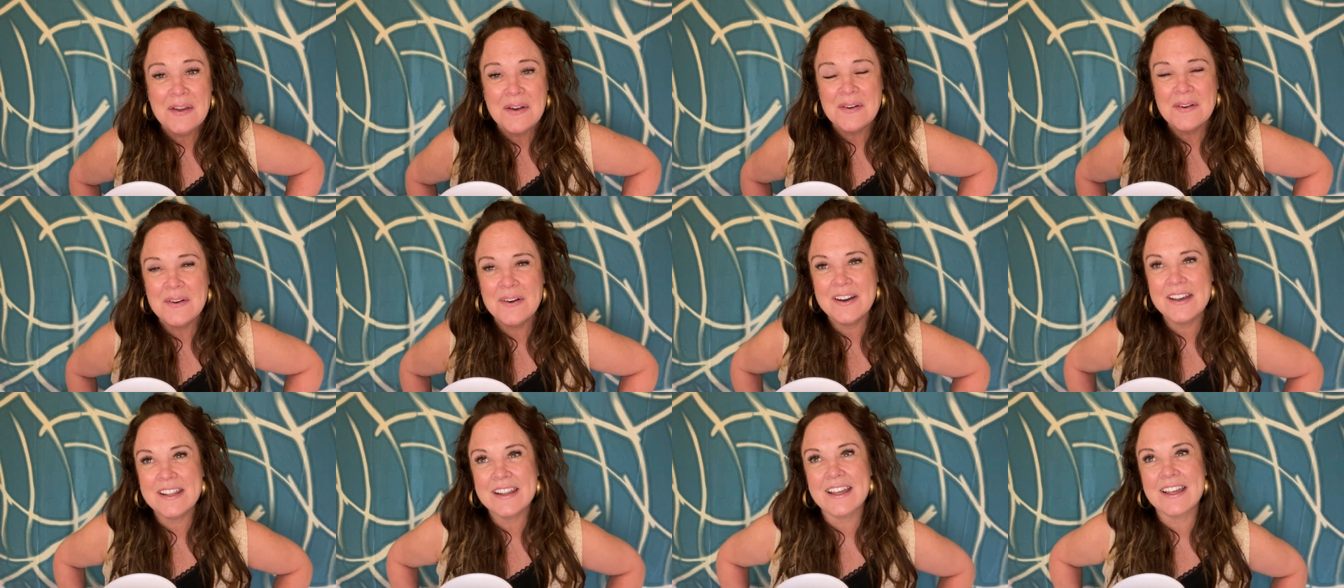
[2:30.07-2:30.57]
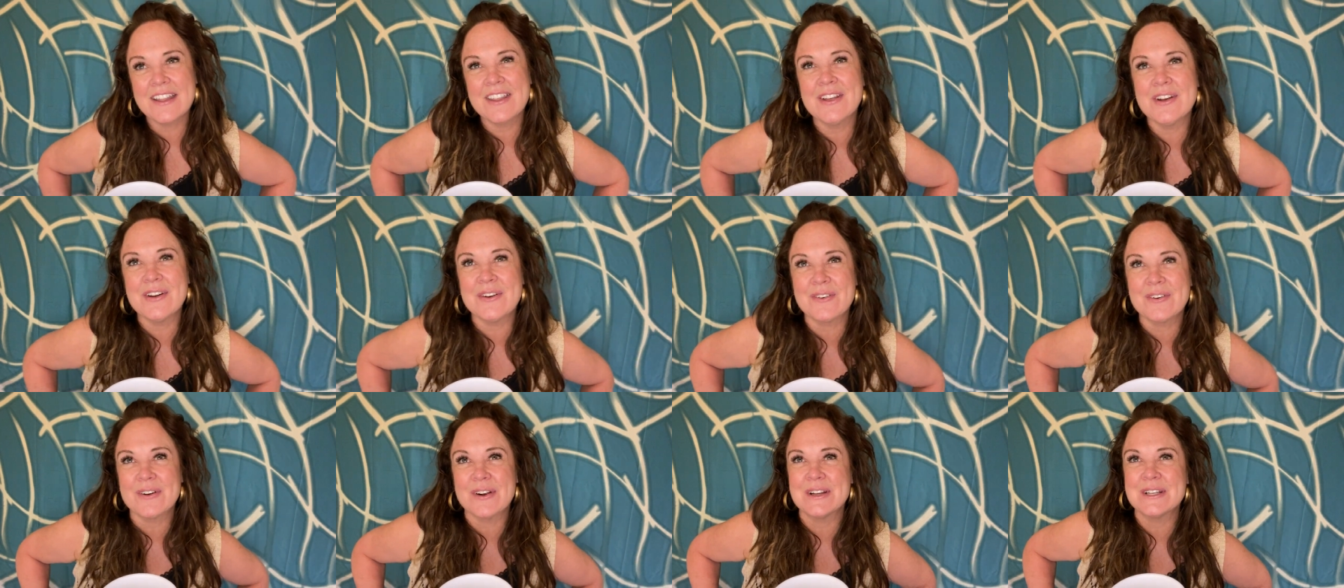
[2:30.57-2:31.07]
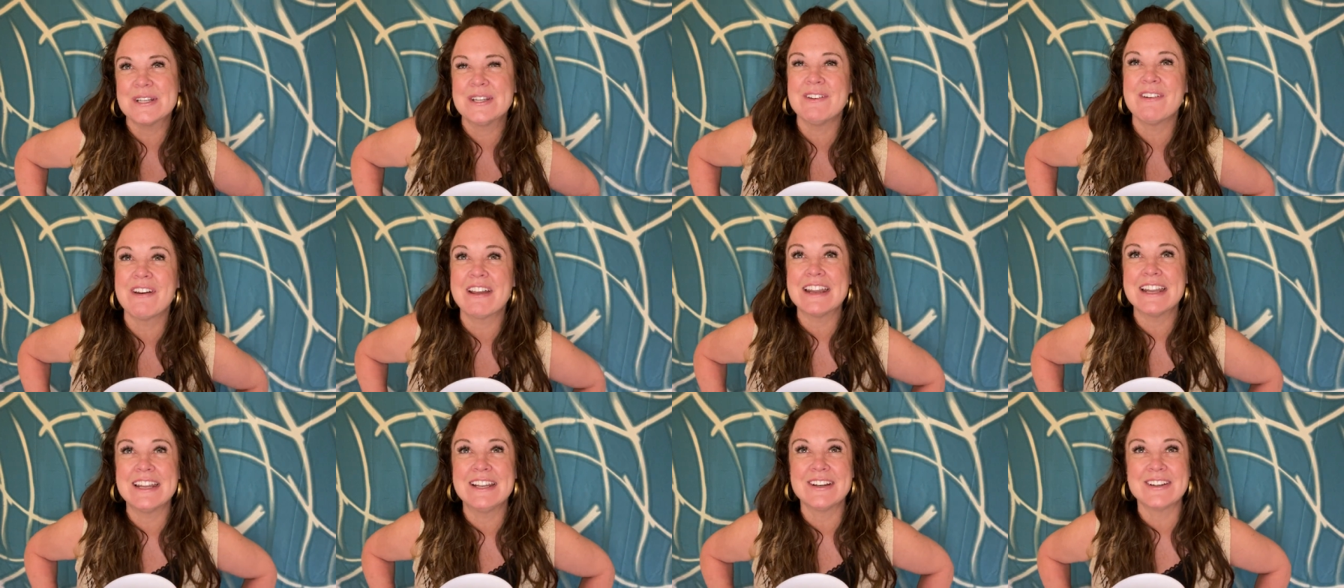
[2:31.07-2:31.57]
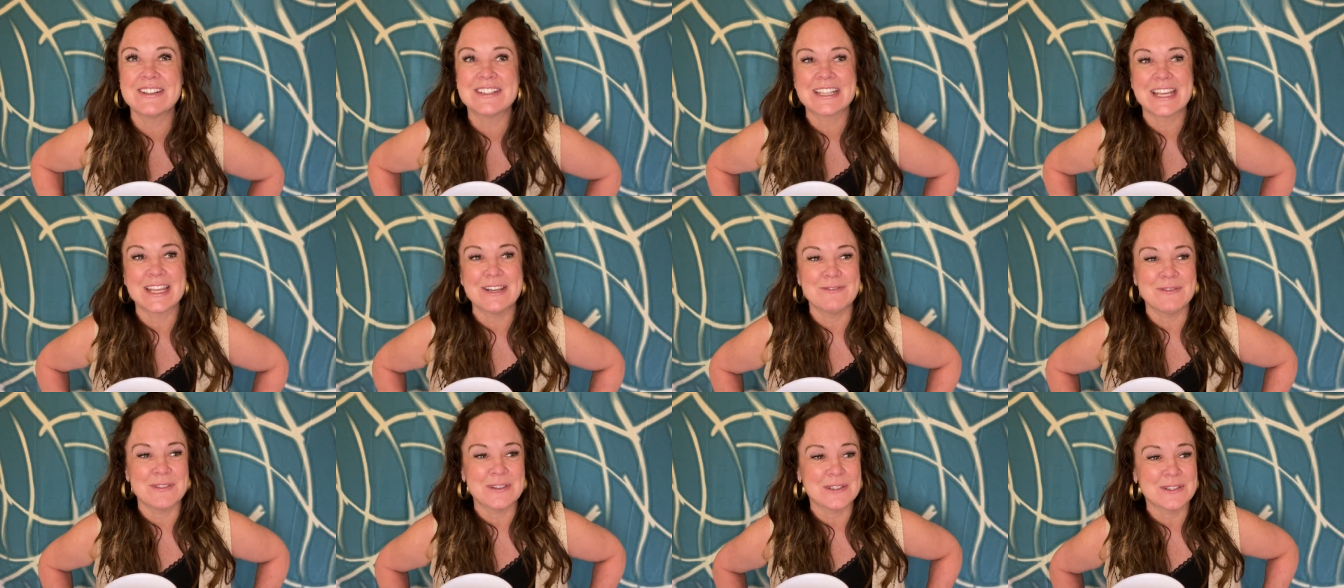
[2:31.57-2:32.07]
what other words might
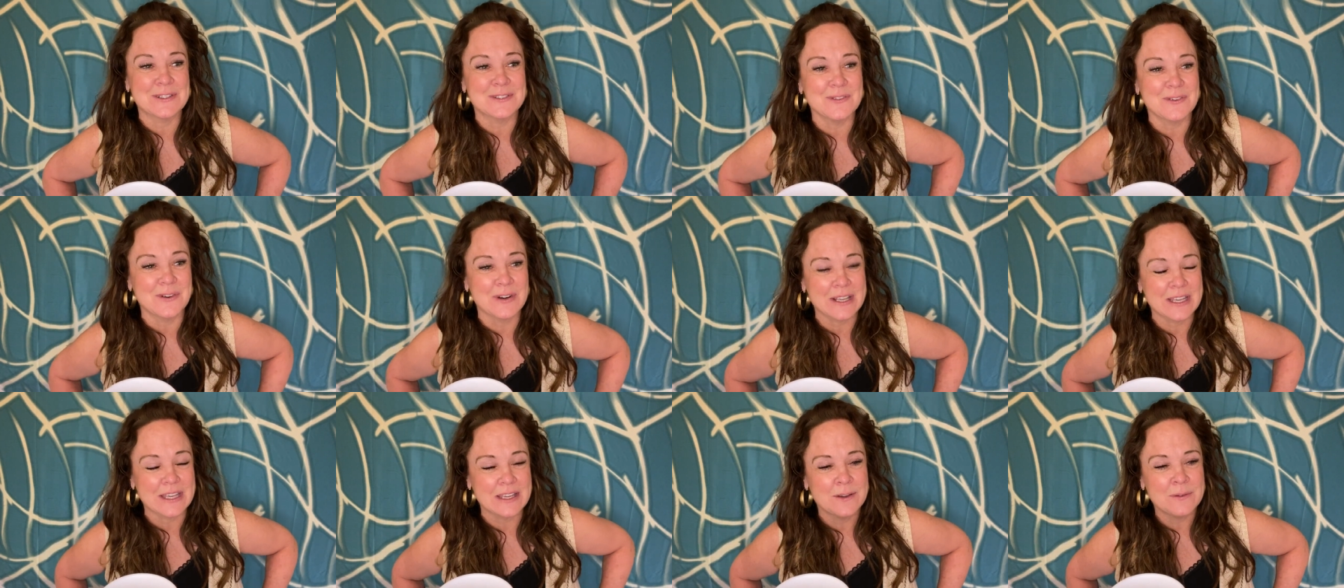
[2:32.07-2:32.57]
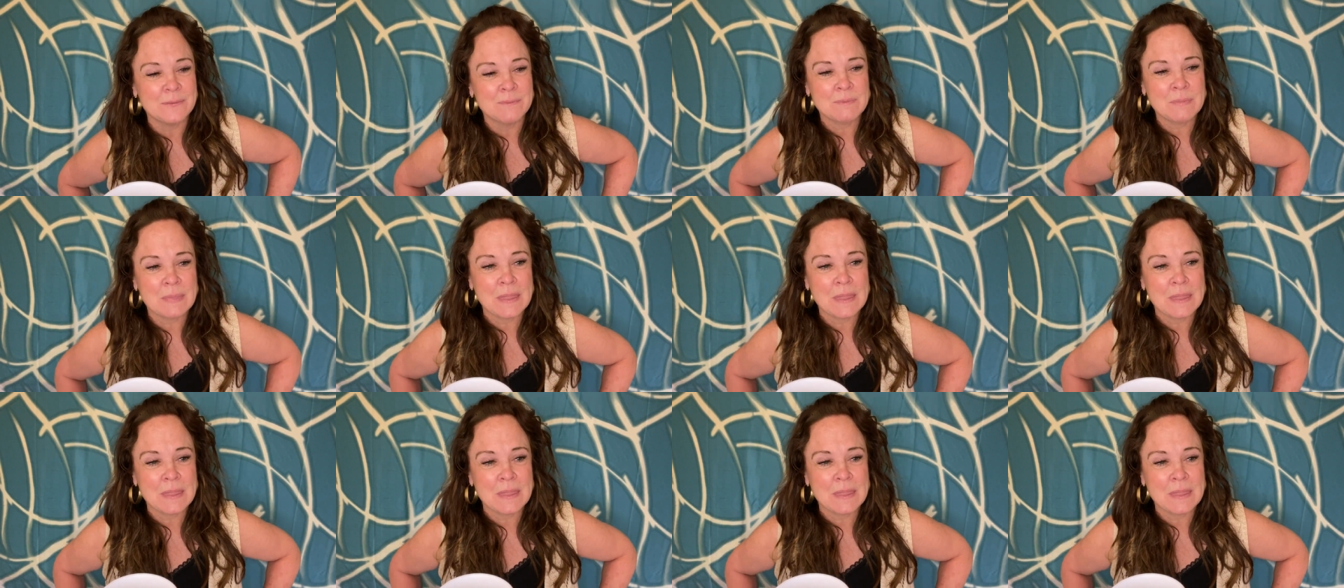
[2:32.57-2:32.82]
entertain me this morning?